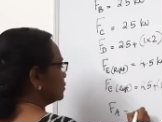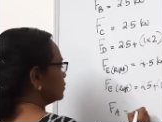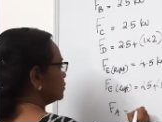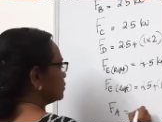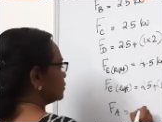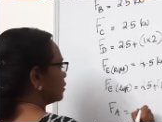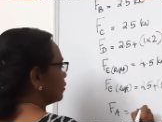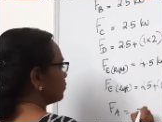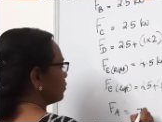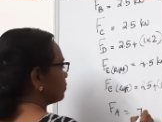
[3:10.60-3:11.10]

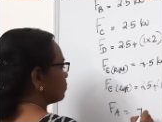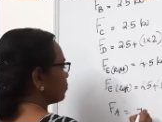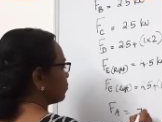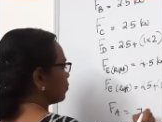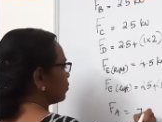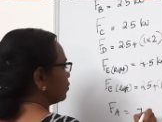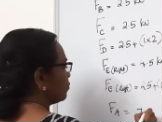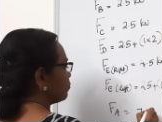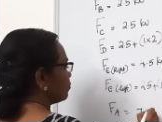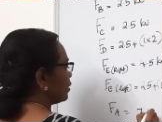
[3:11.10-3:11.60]

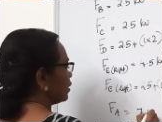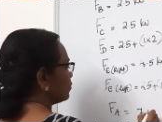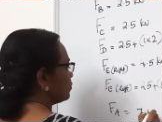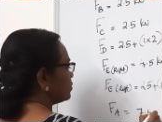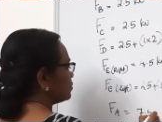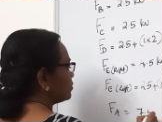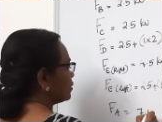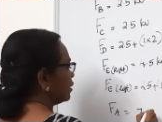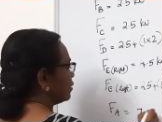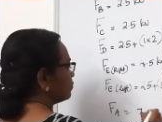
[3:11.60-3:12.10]
7.5
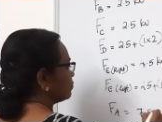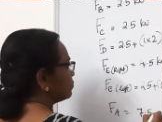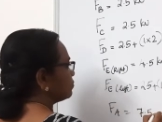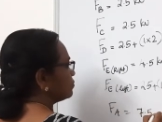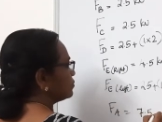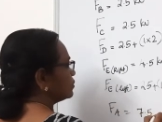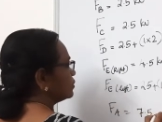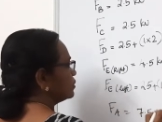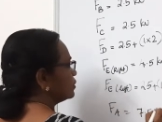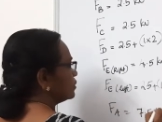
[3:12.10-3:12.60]
itself.
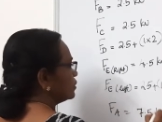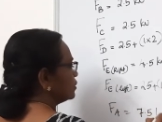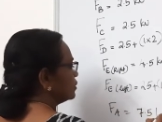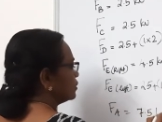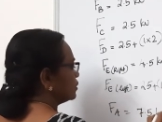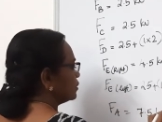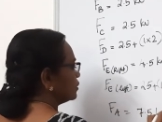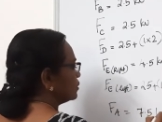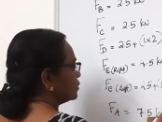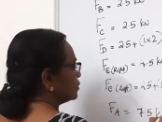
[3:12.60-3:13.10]

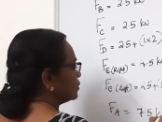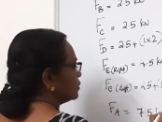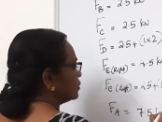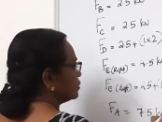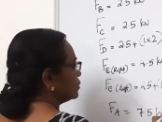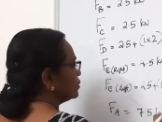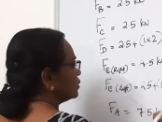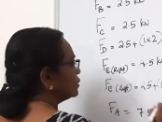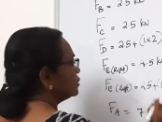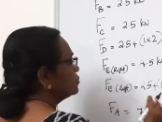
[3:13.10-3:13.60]

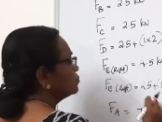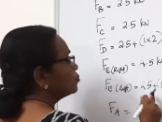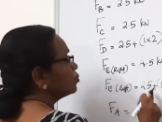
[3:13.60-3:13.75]
That is